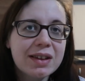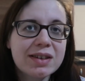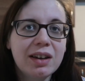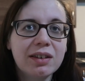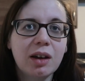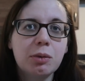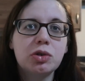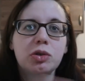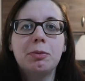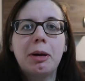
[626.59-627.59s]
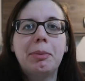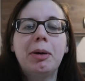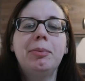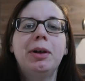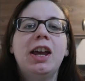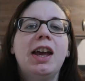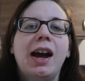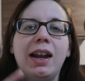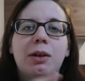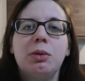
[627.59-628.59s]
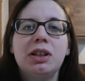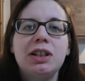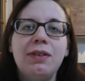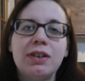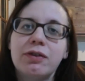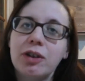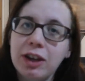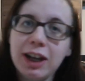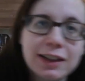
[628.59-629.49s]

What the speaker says: that's it. I will show you my bump and I will leave it for